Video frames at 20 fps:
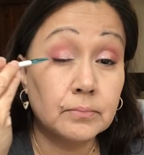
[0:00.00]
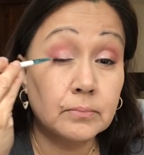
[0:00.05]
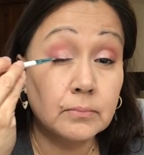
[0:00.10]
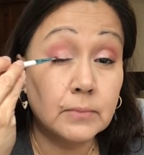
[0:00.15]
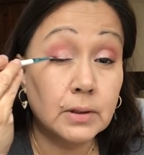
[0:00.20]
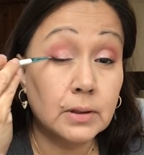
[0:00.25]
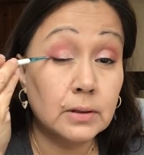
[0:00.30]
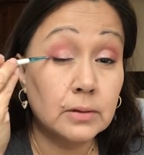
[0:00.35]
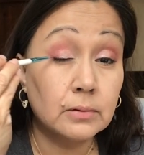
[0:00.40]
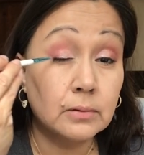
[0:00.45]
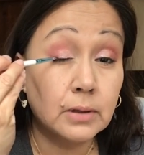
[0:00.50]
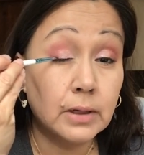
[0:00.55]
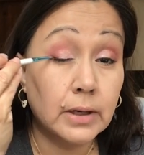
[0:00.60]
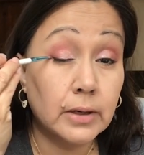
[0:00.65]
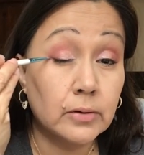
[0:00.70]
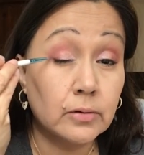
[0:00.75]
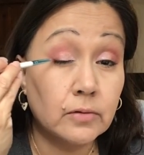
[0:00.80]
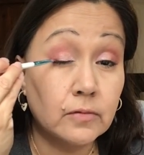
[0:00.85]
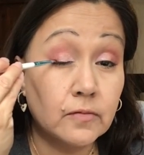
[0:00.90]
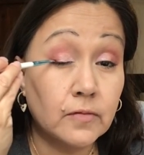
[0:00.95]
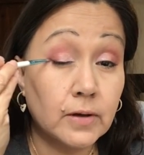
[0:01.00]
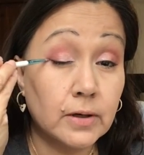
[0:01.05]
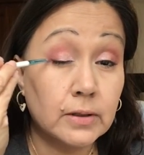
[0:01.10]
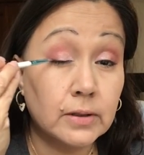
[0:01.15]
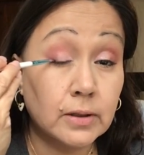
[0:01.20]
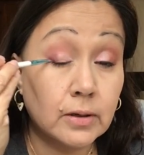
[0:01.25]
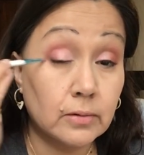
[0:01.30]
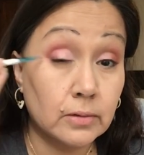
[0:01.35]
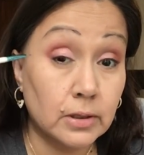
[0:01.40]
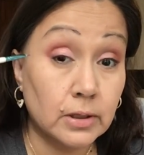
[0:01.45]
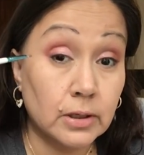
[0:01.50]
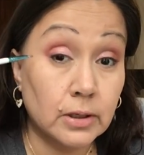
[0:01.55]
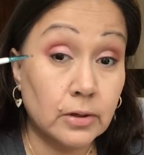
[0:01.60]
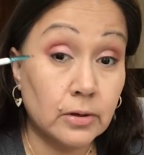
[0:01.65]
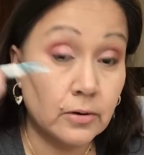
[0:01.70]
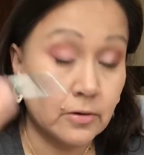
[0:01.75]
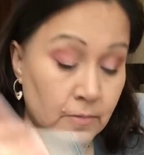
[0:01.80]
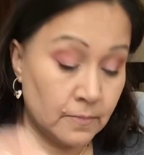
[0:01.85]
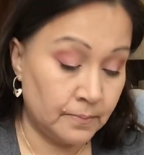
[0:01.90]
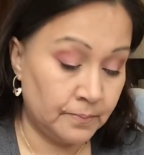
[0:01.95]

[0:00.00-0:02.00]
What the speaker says: make a little liner effect out here.